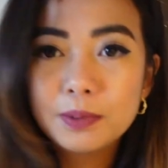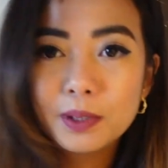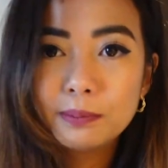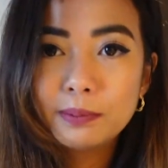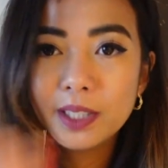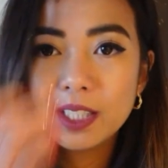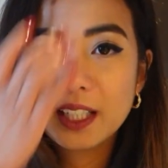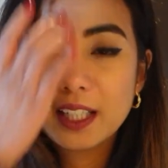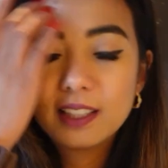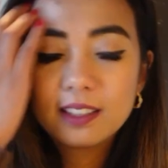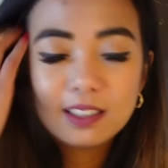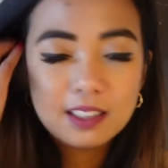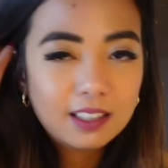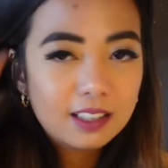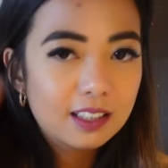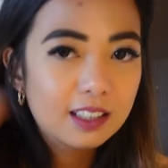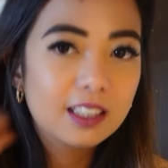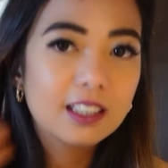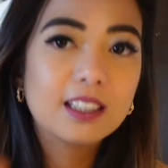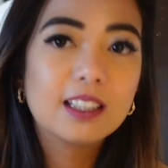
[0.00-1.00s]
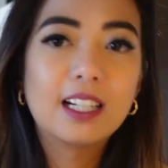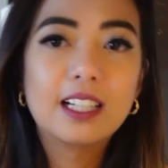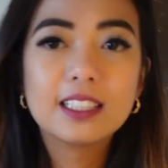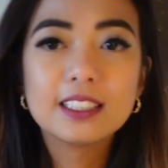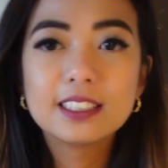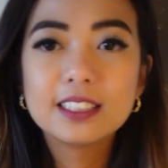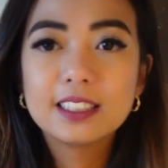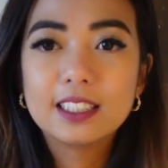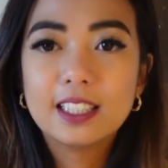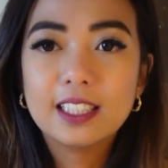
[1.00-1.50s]
prepare anything
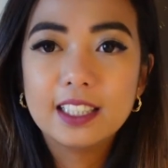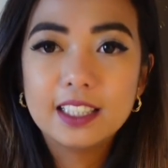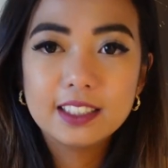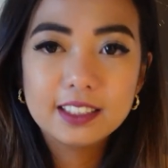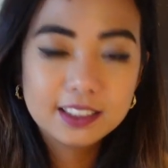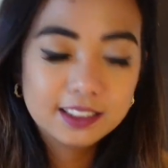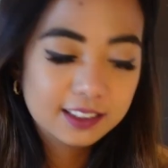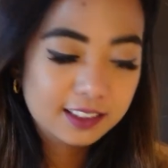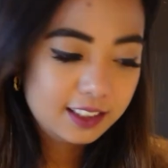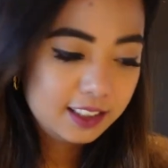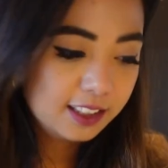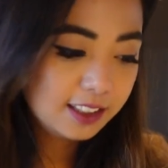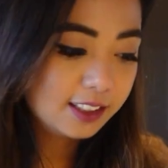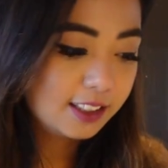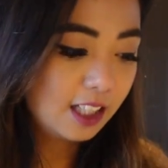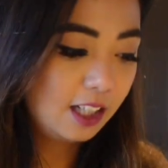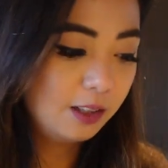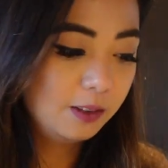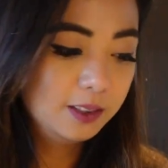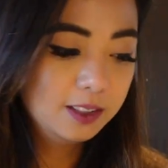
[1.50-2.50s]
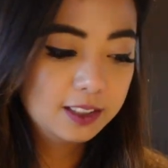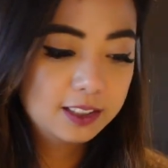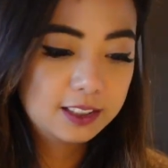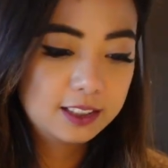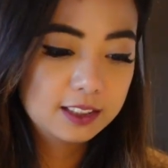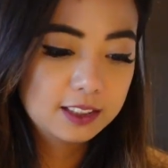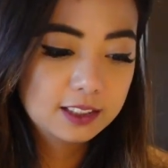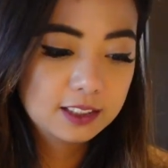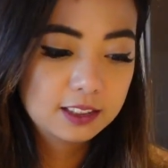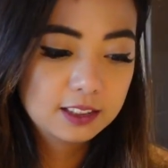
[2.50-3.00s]
last night because I
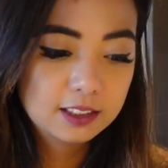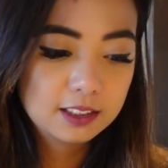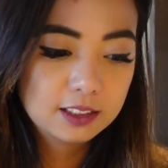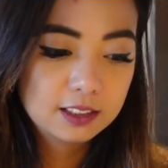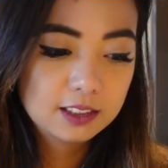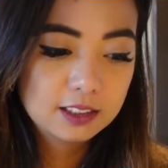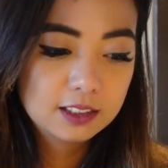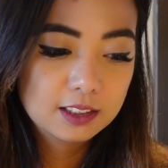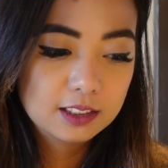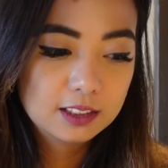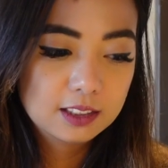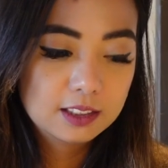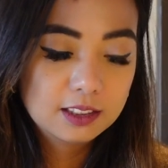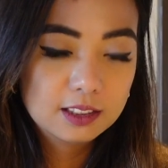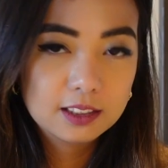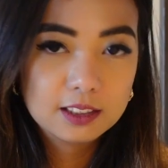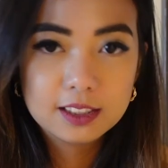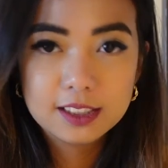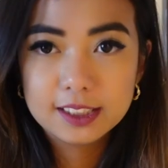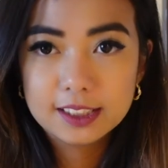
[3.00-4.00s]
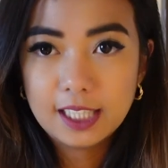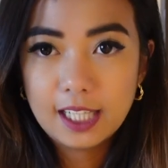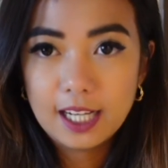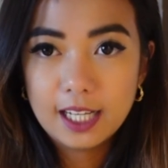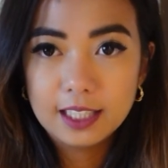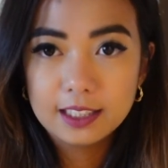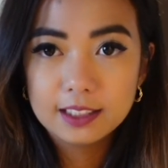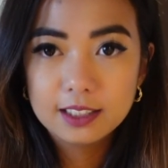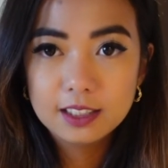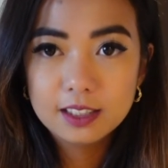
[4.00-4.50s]
was
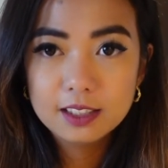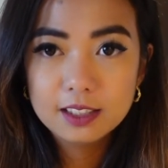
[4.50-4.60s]
sad.